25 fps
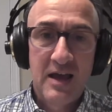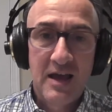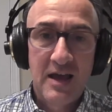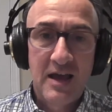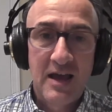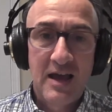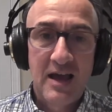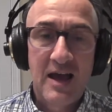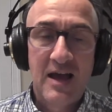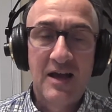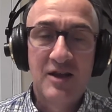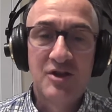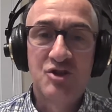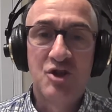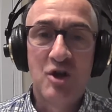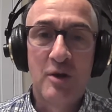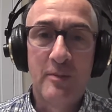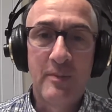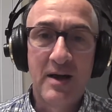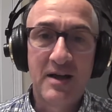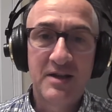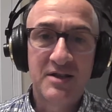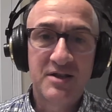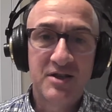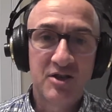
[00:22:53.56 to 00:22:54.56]
and
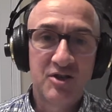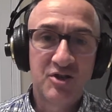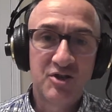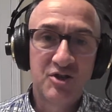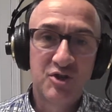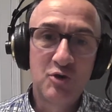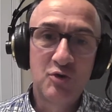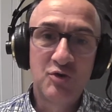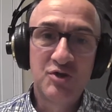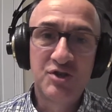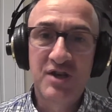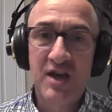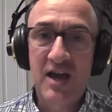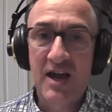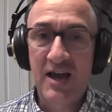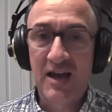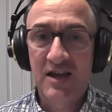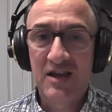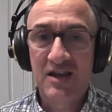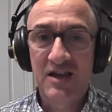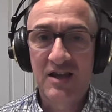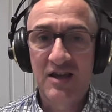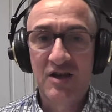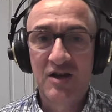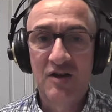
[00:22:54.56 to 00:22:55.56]
Tomas
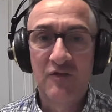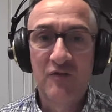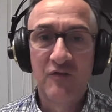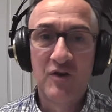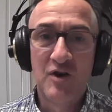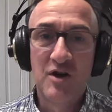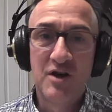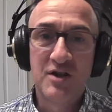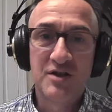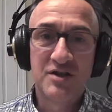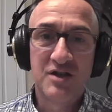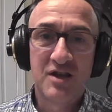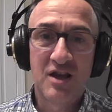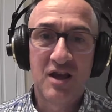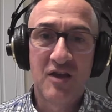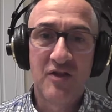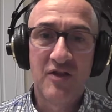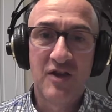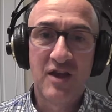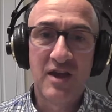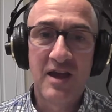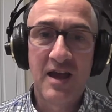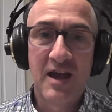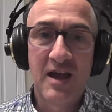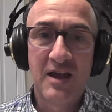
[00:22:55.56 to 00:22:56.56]
Souček converts
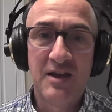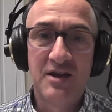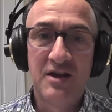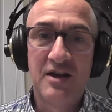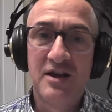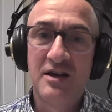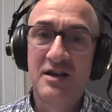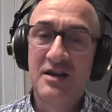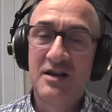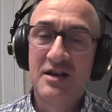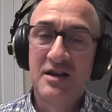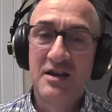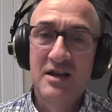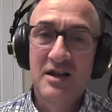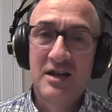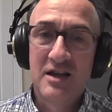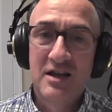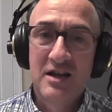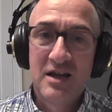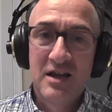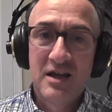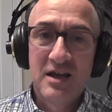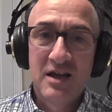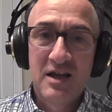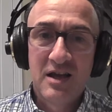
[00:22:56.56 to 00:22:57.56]
the header.
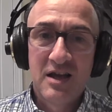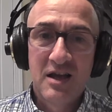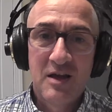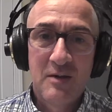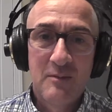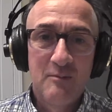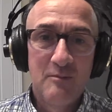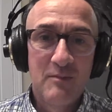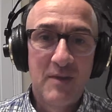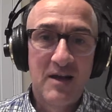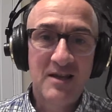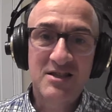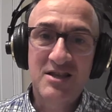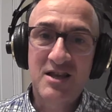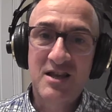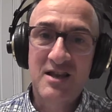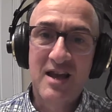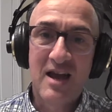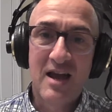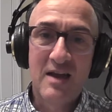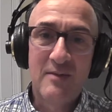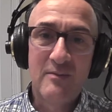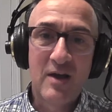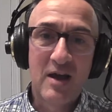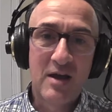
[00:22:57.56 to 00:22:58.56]

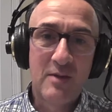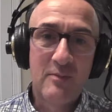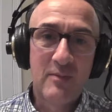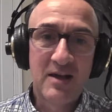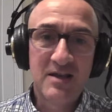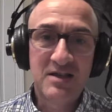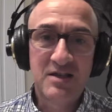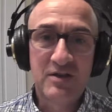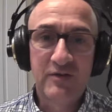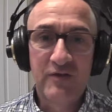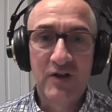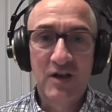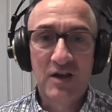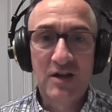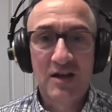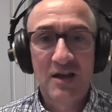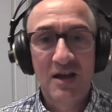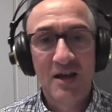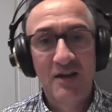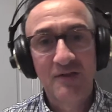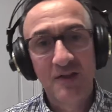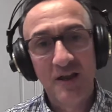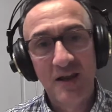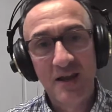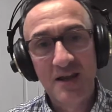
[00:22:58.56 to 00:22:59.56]
Meslier made a mess of it
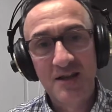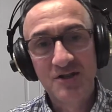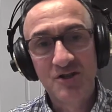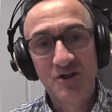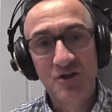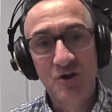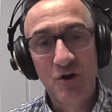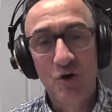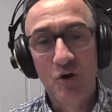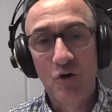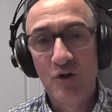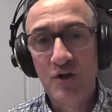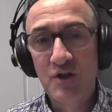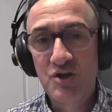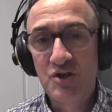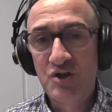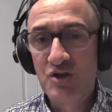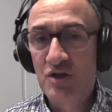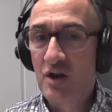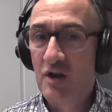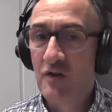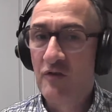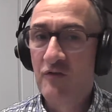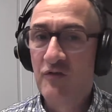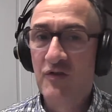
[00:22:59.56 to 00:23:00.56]
in the Leeds goal. He should
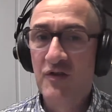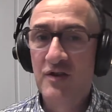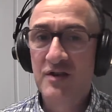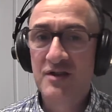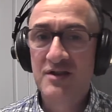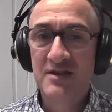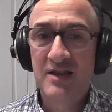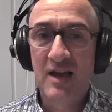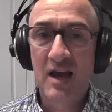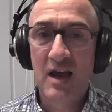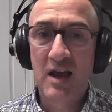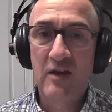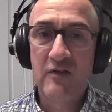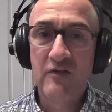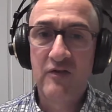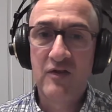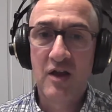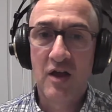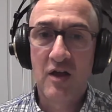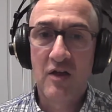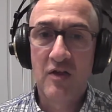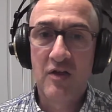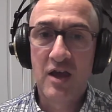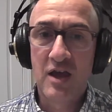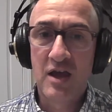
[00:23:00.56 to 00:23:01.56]
have saved
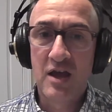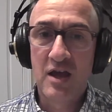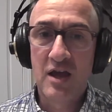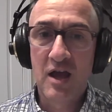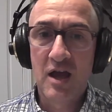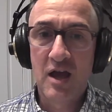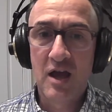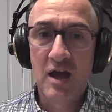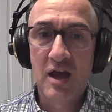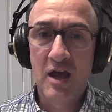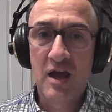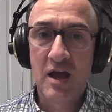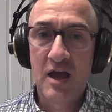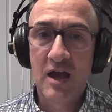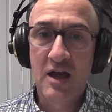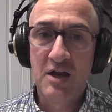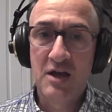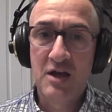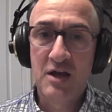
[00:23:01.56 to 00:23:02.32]
the header,